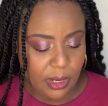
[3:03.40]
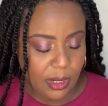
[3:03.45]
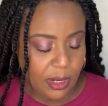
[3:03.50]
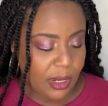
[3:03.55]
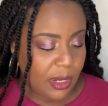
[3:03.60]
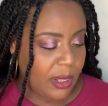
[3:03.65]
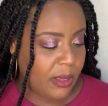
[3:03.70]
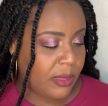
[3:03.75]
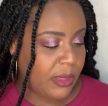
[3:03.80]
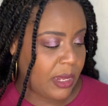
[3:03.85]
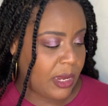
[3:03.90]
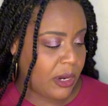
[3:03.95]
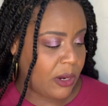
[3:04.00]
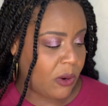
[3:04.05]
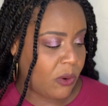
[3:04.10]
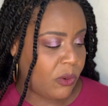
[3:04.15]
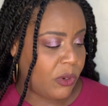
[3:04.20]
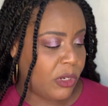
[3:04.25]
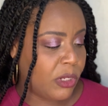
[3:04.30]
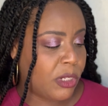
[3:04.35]
And then
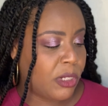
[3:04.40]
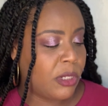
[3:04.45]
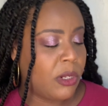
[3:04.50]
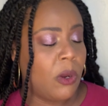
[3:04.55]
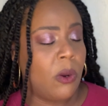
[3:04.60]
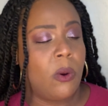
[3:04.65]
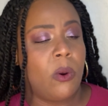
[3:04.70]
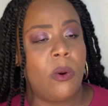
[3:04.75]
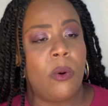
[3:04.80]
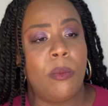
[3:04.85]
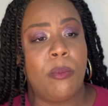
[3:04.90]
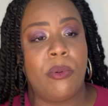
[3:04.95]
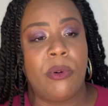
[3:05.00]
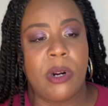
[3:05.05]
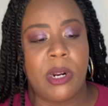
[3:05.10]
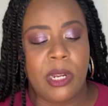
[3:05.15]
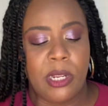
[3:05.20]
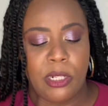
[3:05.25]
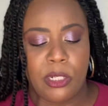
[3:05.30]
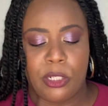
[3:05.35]
on the Soul
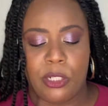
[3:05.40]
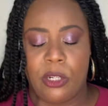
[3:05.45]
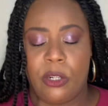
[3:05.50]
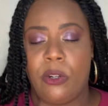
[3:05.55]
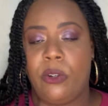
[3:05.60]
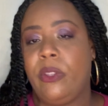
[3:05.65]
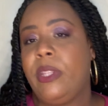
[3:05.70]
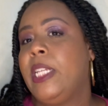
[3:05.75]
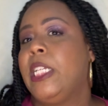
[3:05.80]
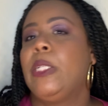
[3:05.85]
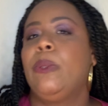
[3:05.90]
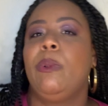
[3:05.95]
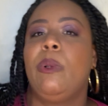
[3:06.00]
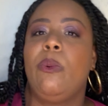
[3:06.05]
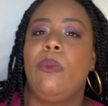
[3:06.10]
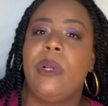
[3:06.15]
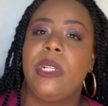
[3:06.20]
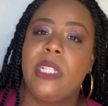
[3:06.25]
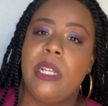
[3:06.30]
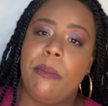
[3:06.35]
bronzer, this one
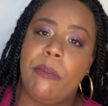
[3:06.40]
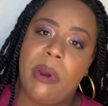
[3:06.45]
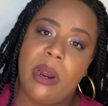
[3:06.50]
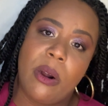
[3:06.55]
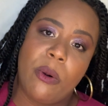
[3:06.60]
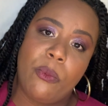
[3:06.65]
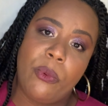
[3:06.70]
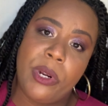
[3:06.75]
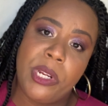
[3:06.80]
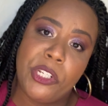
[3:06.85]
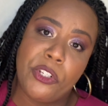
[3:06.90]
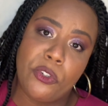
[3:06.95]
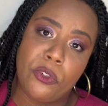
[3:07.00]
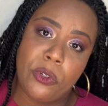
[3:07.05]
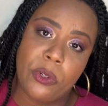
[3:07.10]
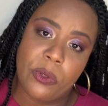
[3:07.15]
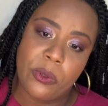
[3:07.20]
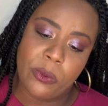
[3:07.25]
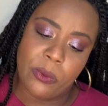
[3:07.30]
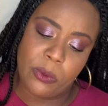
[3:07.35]
was in my
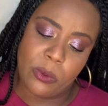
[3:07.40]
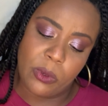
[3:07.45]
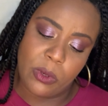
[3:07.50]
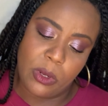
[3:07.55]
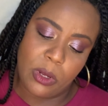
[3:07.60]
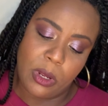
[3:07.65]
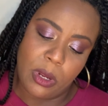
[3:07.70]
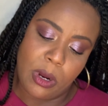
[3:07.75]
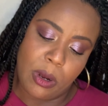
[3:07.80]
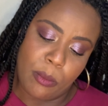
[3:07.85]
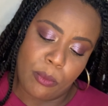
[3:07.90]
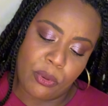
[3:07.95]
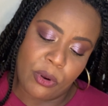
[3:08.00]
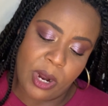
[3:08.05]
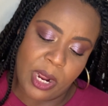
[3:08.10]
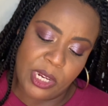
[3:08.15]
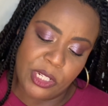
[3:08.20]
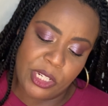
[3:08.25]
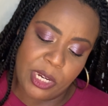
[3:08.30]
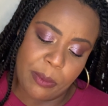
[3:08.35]
original
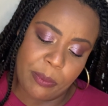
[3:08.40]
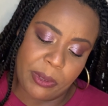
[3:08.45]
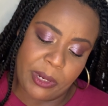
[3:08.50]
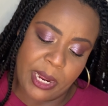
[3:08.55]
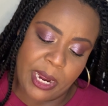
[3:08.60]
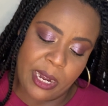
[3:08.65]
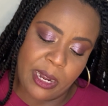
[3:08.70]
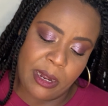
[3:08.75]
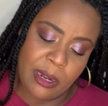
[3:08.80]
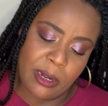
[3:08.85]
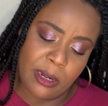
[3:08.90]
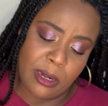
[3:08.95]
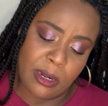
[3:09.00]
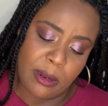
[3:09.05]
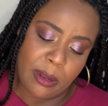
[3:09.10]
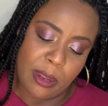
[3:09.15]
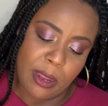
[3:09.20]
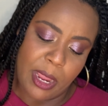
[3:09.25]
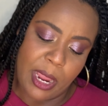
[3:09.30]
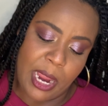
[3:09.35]
project planning.
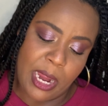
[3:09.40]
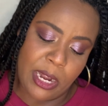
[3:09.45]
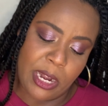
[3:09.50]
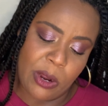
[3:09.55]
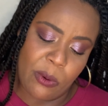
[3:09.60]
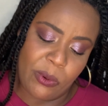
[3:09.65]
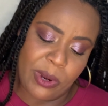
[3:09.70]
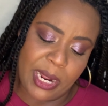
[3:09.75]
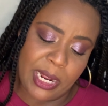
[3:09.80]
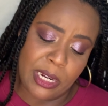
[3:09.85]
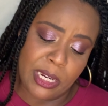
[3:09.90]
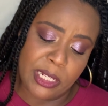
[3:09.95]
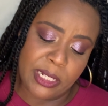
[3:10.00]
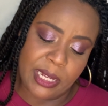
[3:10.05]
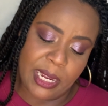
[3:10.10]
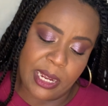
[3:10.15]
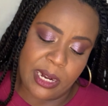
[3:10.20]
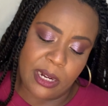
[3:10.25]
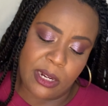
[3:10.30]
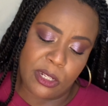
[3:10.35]
And then when I
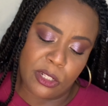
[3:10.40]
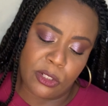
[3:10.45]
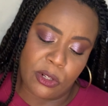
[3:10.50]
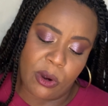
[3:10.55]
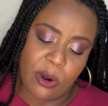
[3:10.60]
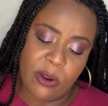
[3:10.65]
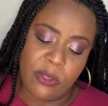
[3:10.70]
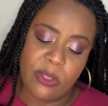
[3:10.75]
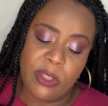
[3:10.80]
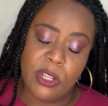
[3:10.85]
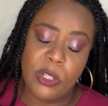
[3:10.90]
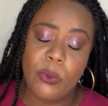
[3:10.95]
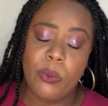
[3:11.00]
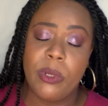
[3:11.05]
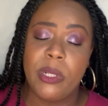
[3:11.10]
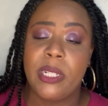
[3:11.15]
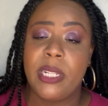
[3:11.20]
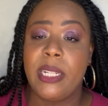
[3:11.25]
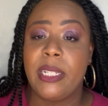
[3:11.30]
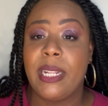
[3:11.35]
decided to start this one,
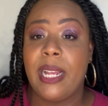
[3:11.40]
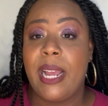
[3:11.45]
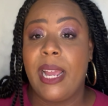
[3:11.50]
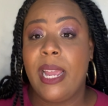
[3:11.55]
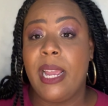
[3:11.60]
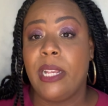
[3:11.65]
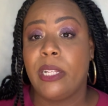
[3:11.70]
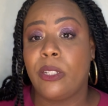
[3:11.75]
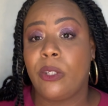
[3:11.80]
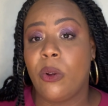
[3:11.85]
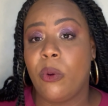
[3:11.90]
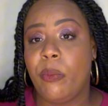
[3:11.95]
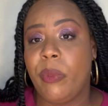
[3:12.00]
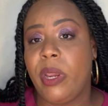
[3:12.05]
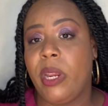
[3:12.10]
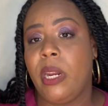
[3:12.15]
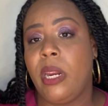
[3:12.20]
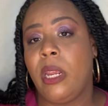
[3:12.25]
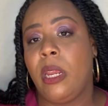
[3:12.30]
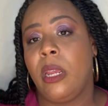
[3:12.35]
since I had so
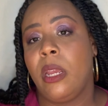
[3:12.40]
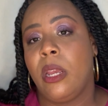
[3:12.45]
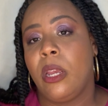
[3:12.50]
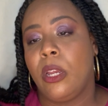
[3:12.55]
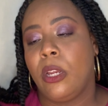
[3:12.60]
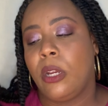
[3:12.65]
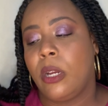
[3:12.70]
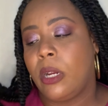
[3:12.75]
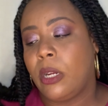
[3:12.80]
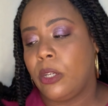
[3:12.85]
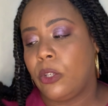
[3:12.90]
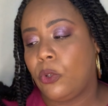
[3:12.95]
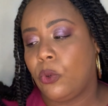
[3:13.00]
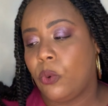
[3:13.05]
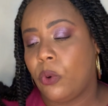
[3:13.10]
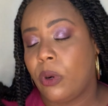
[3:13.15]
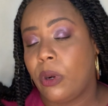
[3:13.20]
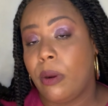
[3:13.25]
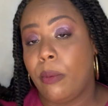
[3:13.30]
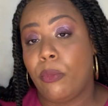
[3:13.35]
many
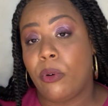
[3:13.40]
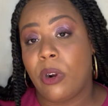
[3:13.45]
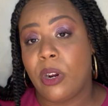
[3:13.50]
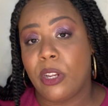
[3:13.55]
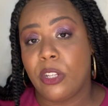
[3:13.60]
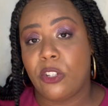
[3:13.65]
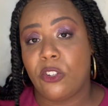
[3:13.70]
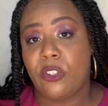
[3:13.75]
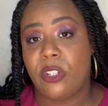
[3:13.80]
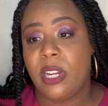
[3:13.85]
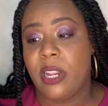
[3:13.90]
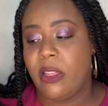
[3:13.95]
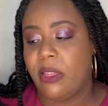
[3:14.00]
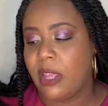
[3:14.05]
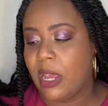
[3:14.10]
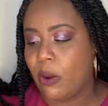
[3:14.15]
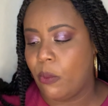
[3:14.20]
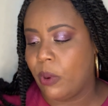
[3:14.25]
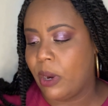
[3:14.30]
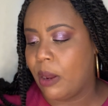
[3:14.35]
contour and bronzers in
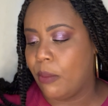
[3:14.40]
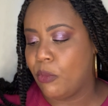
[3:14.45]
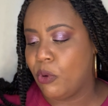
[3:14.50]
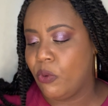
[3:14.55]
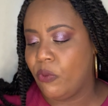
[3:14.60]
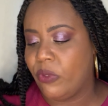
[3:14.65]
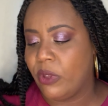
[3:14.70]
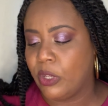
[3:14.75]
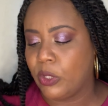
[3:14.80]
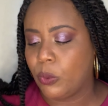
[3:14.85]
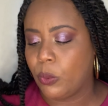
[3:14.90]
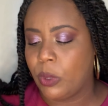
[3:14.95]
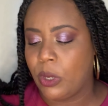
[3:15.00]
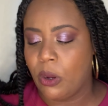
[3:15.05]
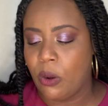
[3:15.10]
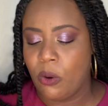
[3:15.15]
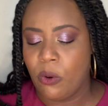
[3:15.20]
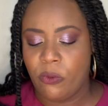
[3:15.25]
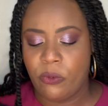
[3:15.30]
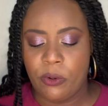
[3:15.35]
that one, I moved this one
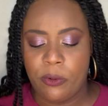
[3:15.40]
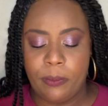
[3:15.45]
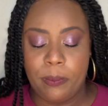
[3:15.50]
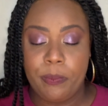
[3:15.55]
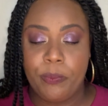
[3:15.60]
over.